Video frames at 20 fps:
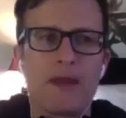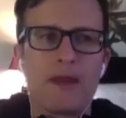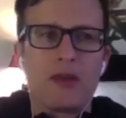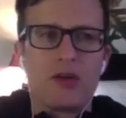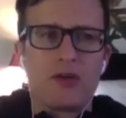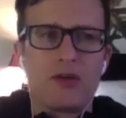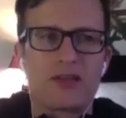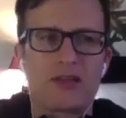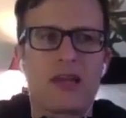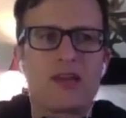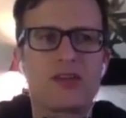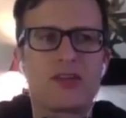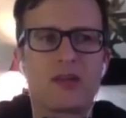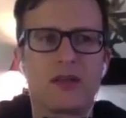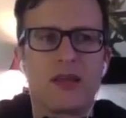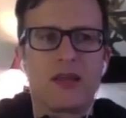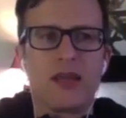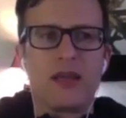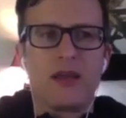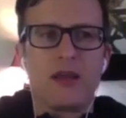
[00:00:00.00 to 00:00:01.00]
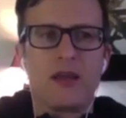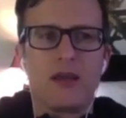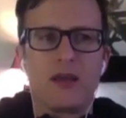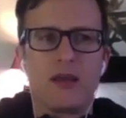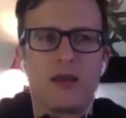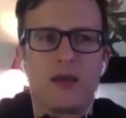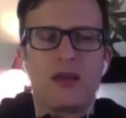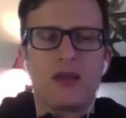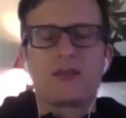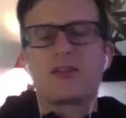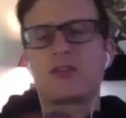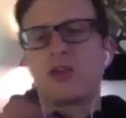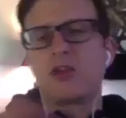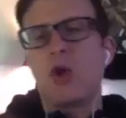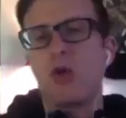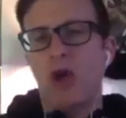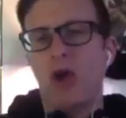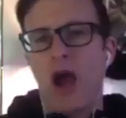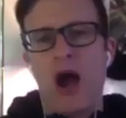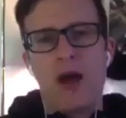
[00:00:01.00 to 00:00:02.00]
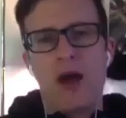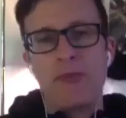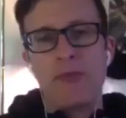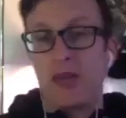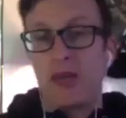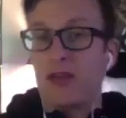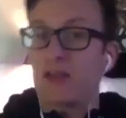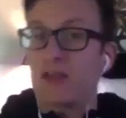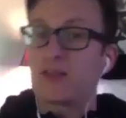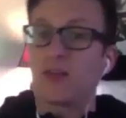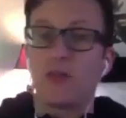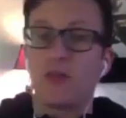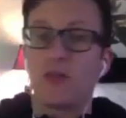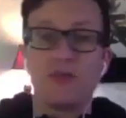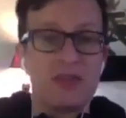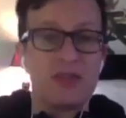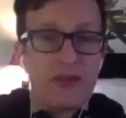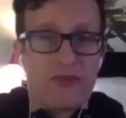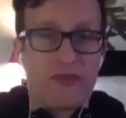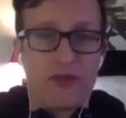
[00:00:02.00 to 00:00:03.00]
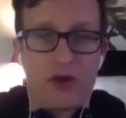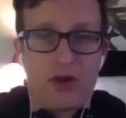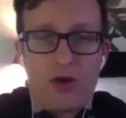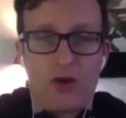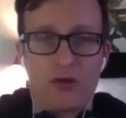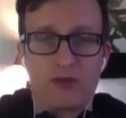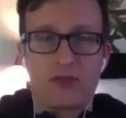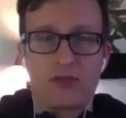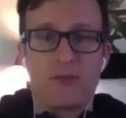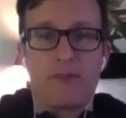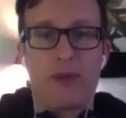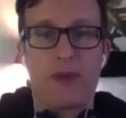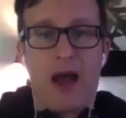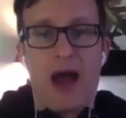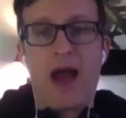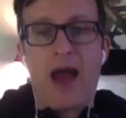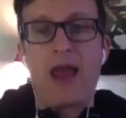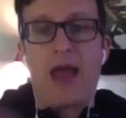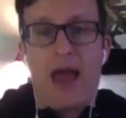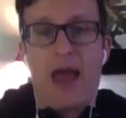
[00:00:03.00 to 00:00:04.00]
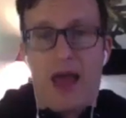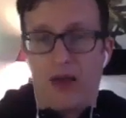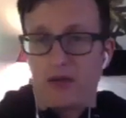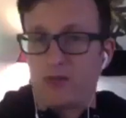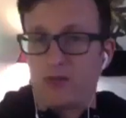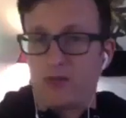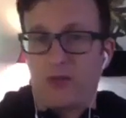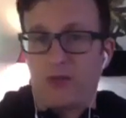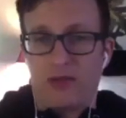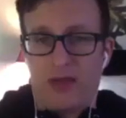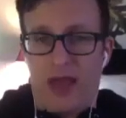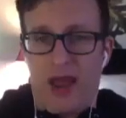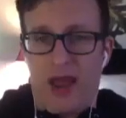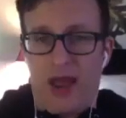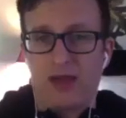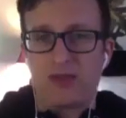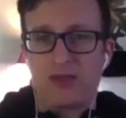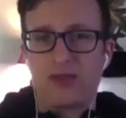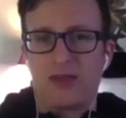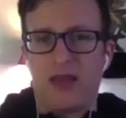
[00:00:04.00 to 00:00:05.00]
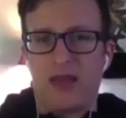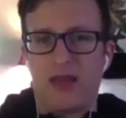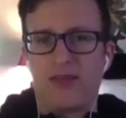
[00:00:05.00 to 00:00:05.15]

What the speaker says: essentially, it's so common and it's so difficult to buy a house with cash